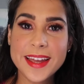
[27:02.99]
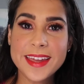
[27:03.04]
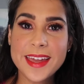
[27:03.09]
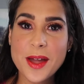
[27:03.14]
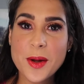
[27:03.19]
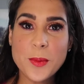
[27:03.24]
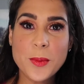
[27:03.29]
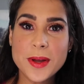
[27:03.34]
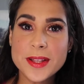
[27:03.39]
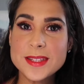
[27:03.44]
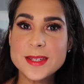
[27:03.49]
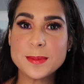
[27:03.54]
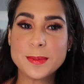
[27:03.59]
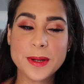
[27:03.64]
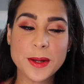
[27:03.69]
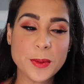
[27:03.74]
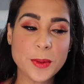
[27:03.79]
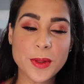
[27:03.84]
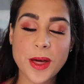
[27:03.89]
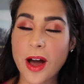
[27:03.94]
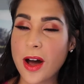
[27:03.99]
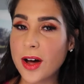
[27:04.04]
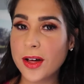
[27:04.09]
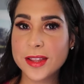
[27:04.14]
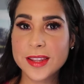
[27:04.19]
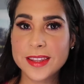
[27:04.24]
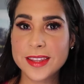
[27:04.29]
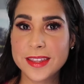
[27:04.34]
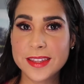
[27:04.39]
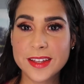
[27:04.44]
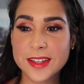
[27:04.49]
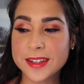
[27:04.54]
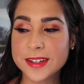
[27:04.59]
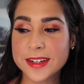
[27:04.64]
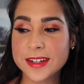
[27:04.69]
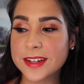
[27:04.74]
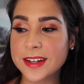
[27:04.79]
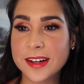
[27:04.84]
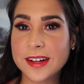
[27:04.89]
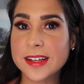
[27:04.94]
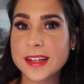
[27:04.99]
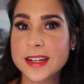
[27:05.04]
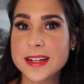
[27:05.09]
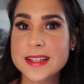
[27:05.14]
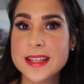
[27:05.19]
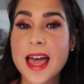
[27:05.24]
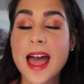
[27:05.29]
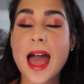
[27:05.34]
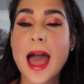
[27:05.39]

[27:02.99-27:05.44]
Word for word: can't wait to play with all the other colors